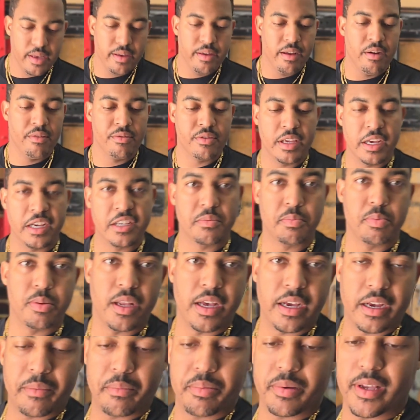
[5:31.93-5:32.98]
Everything's
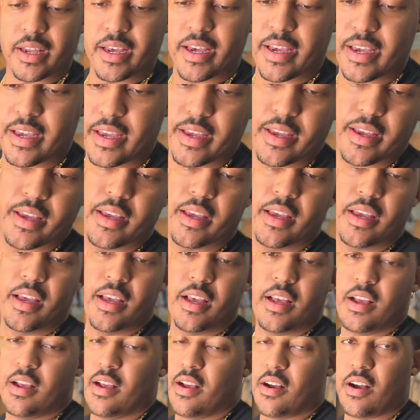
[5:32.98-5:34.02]
plug and play.
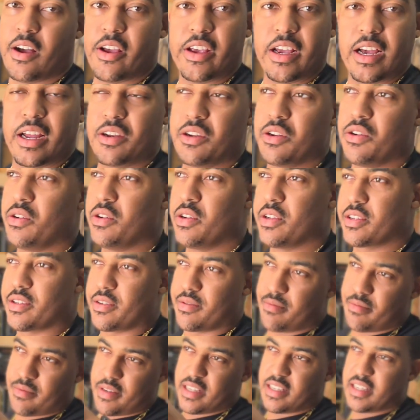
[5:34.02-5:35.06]
All you gotta do
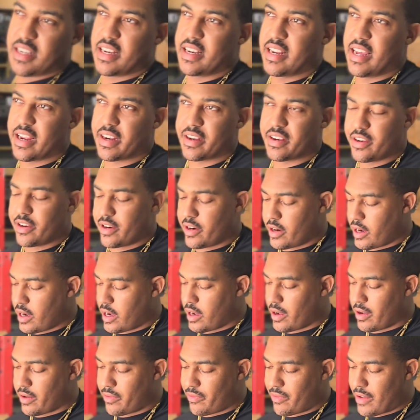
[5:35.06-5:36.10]
is disconnect
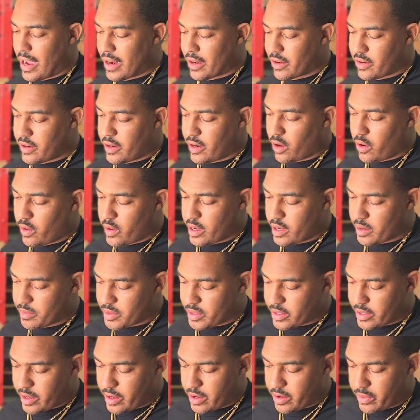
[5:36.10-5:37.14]
your factory OEM
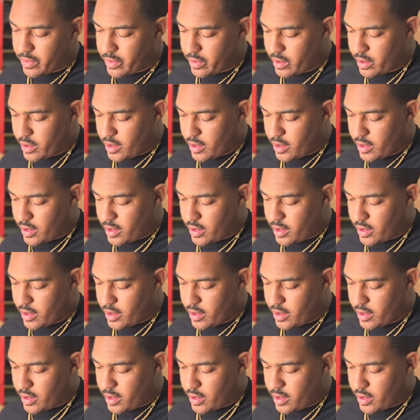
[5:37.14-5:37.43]
stuff.